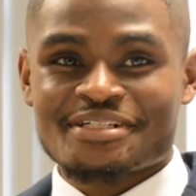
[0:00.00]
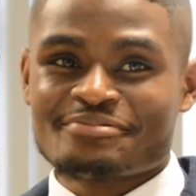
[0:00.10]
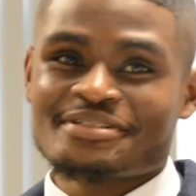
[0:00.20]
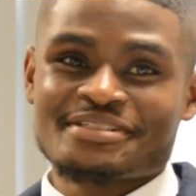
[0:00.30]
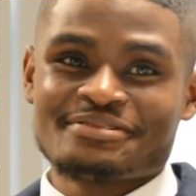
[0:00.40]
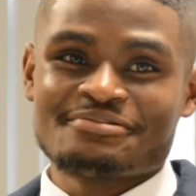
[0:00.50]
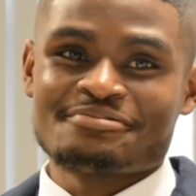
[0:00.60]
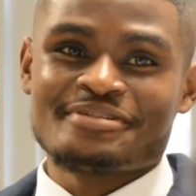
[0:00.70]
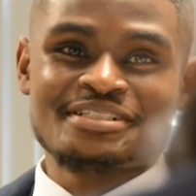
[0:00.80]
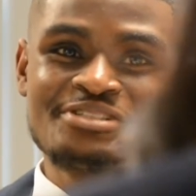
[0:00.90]
and
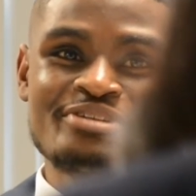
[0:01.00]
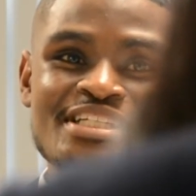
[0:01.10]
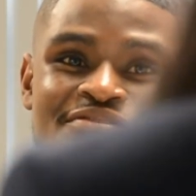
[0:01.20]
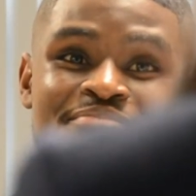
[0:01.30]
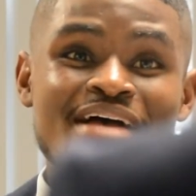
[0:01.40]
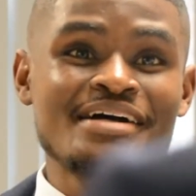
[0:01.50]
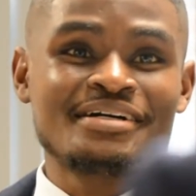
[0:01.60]
what's the trace of a bad